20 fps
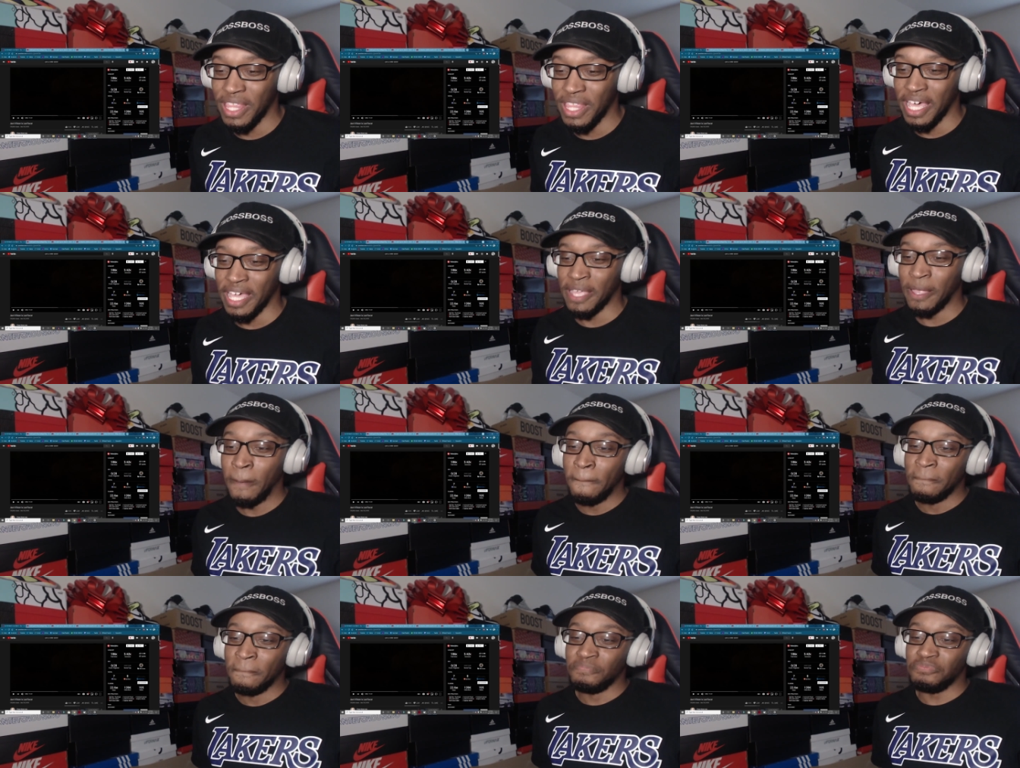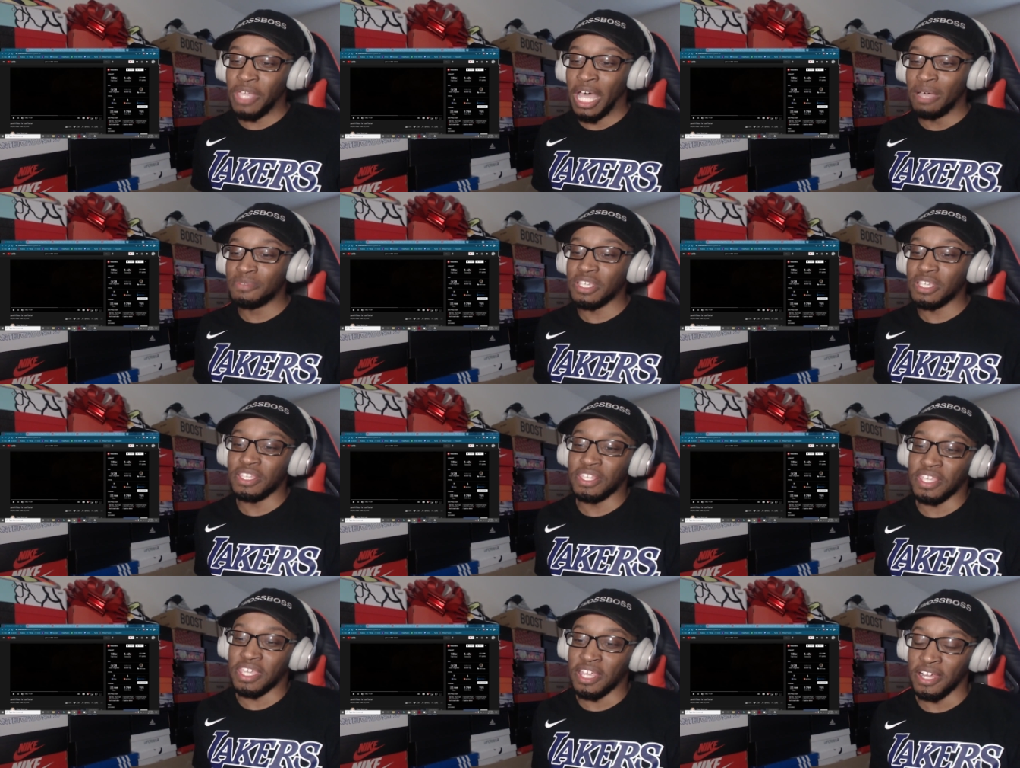Like I'm
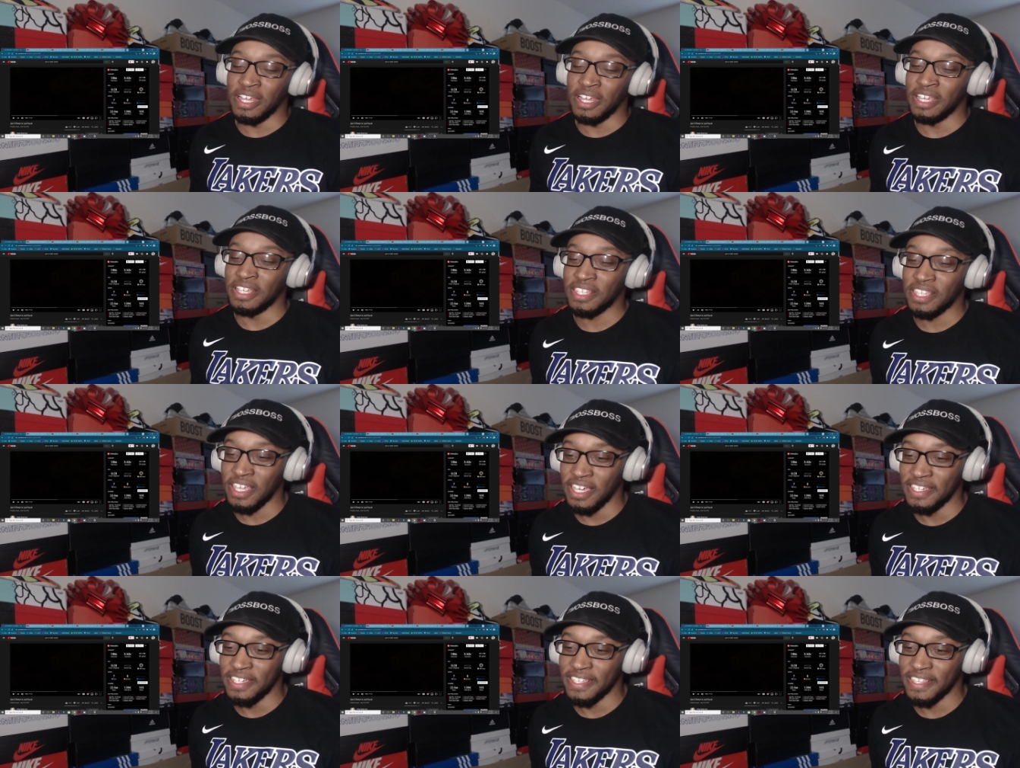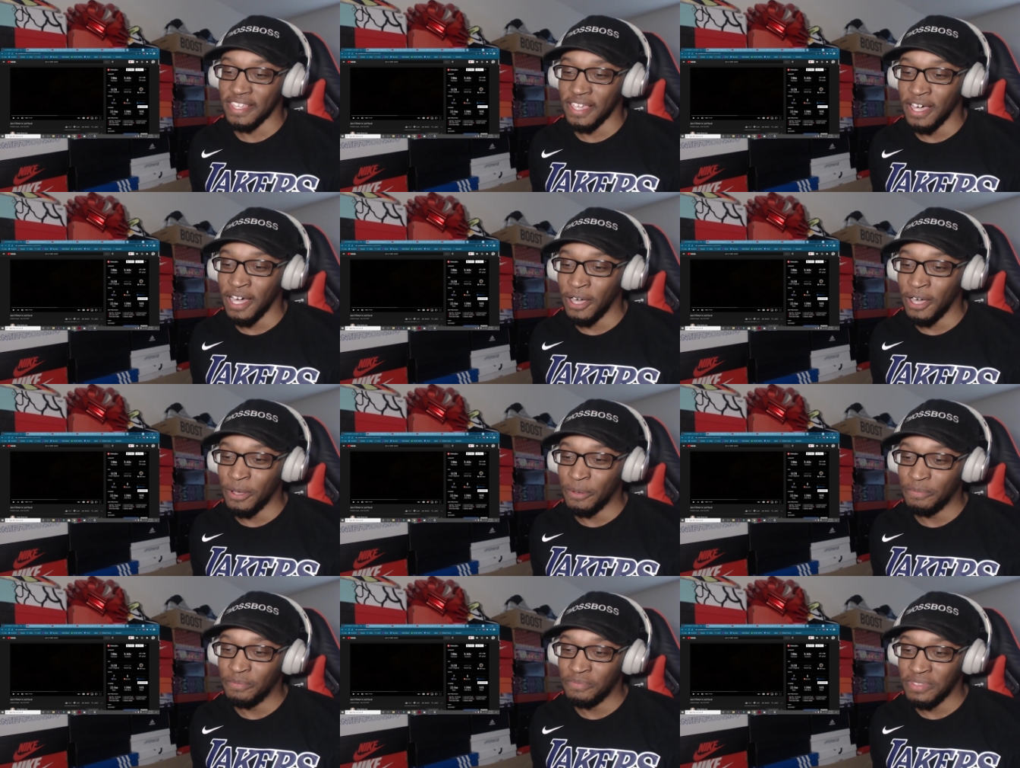just curious cuz
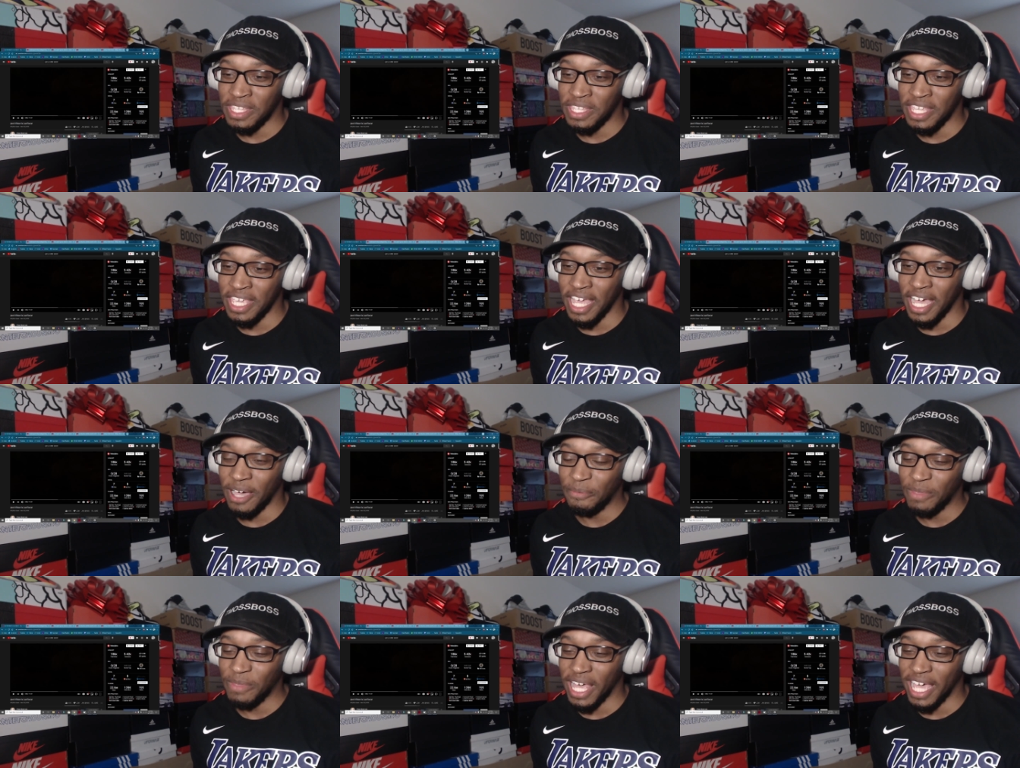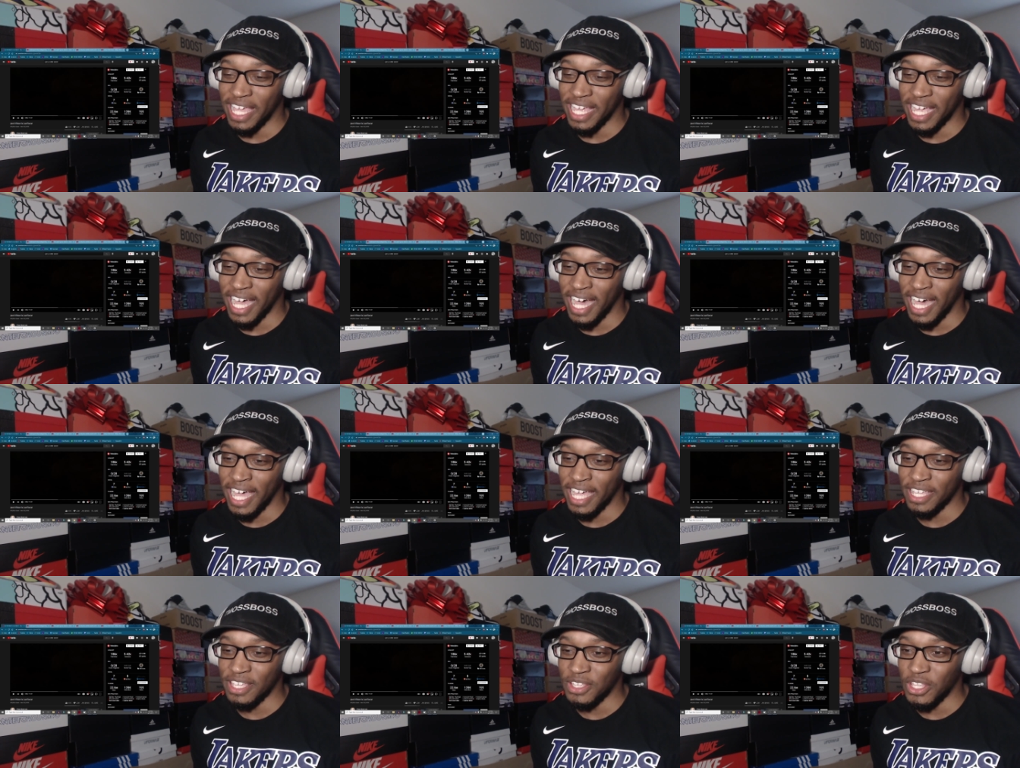um yeah, I'm like
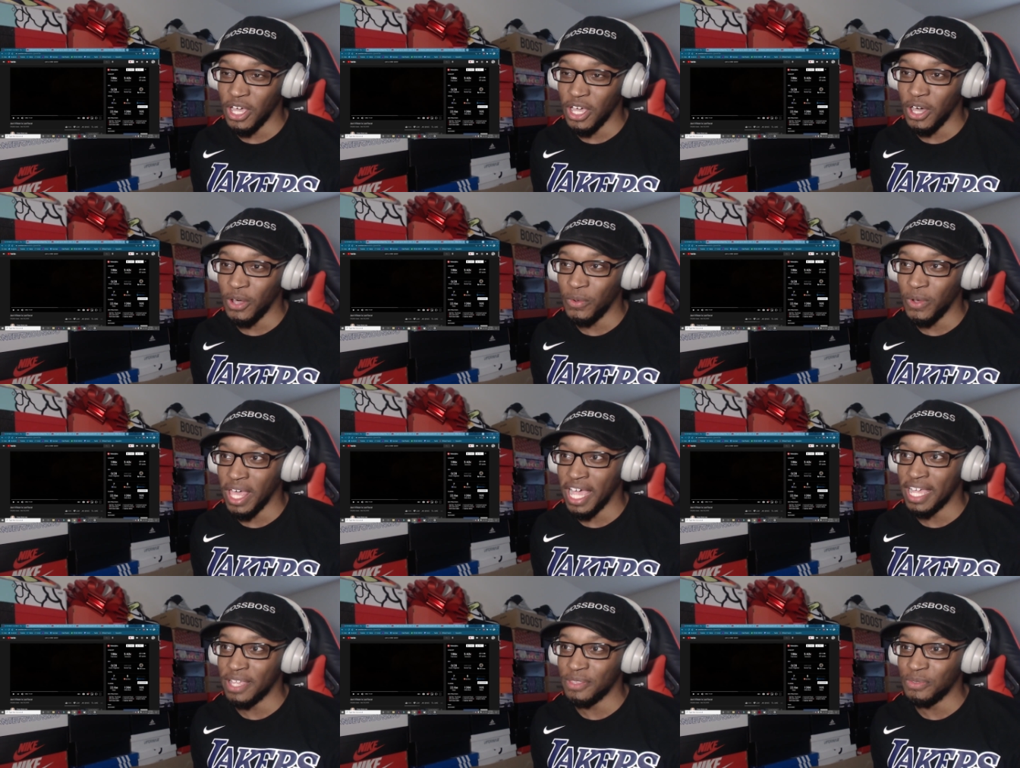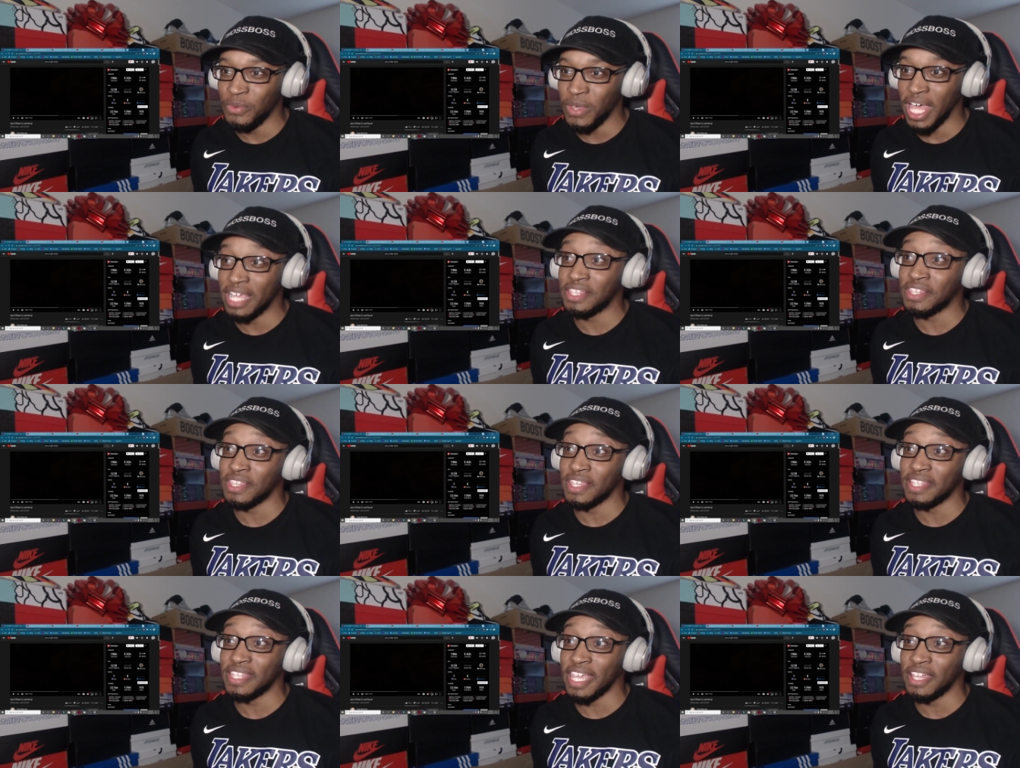I you know when I when I
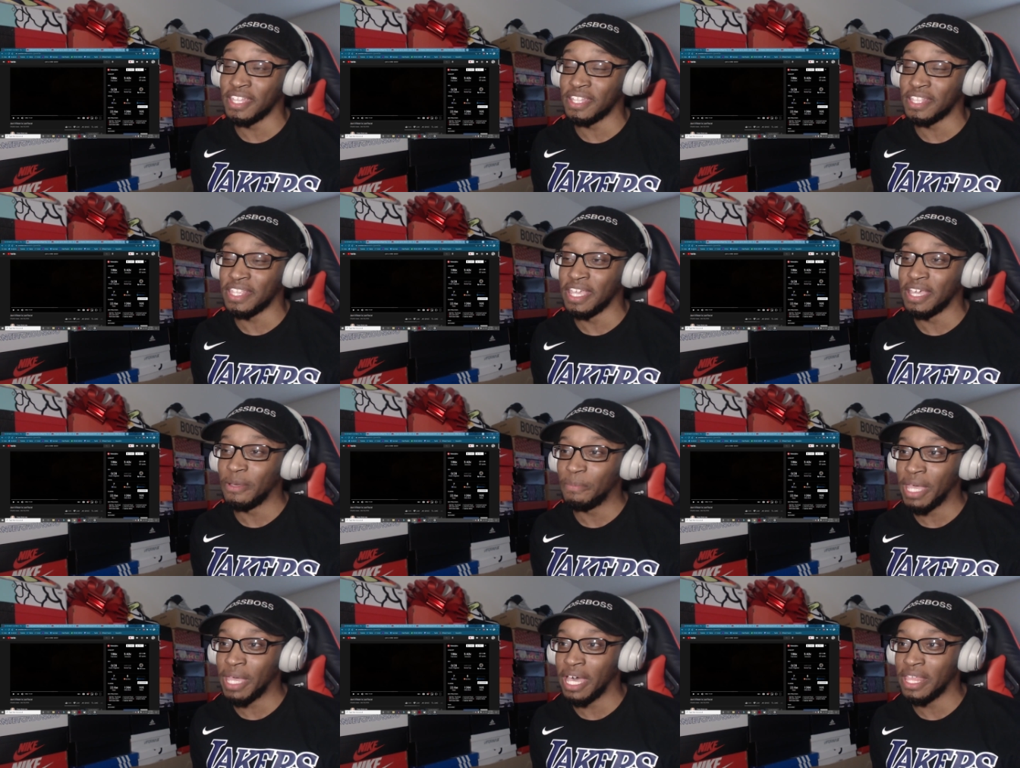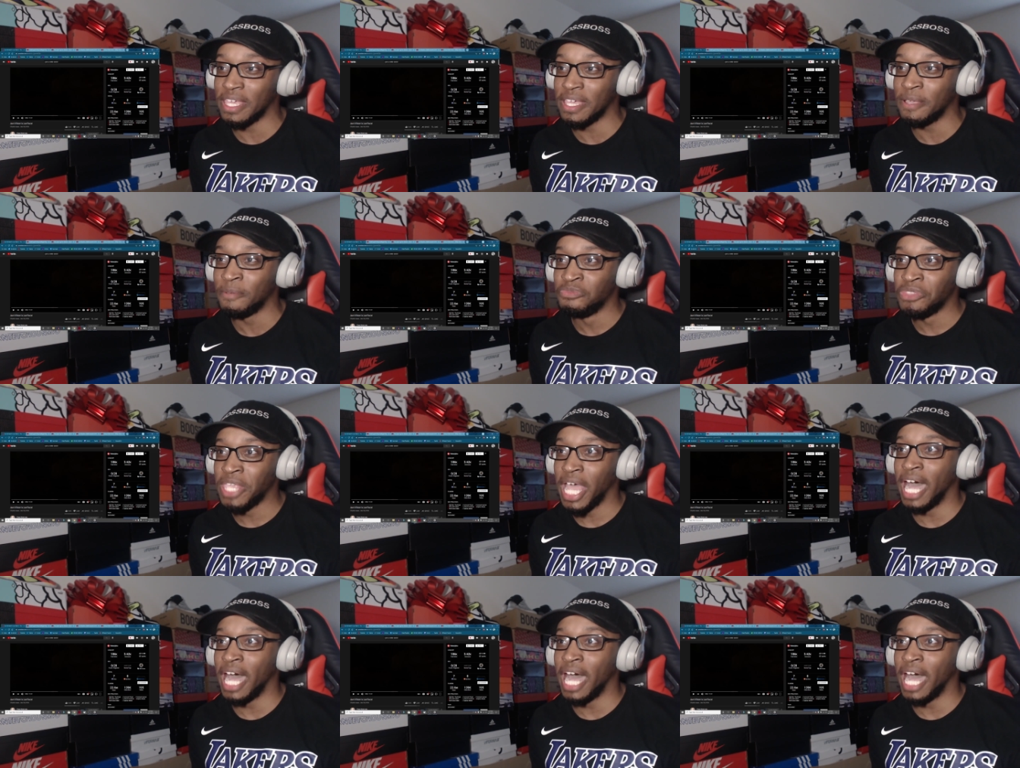sit down and think about it,